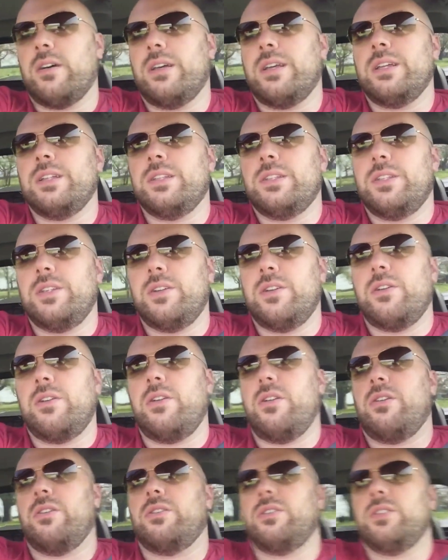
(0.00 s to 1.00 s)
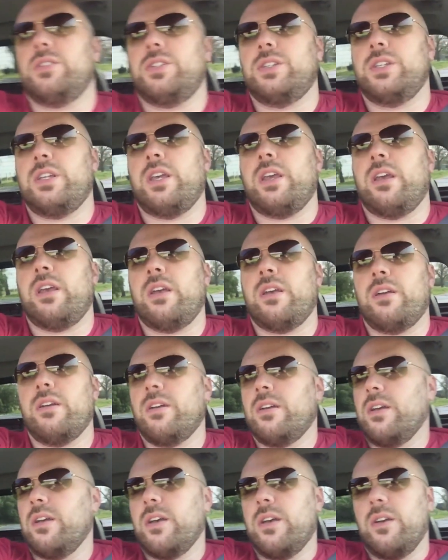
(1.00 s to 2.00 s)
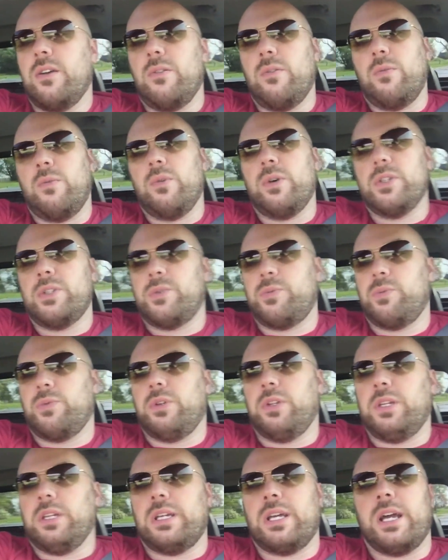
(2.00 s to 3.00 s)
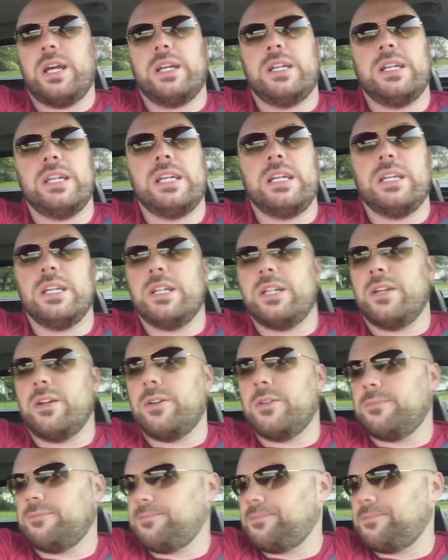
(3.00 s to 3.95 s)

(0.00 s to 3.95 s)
interior, seeing what's really kind of needed here.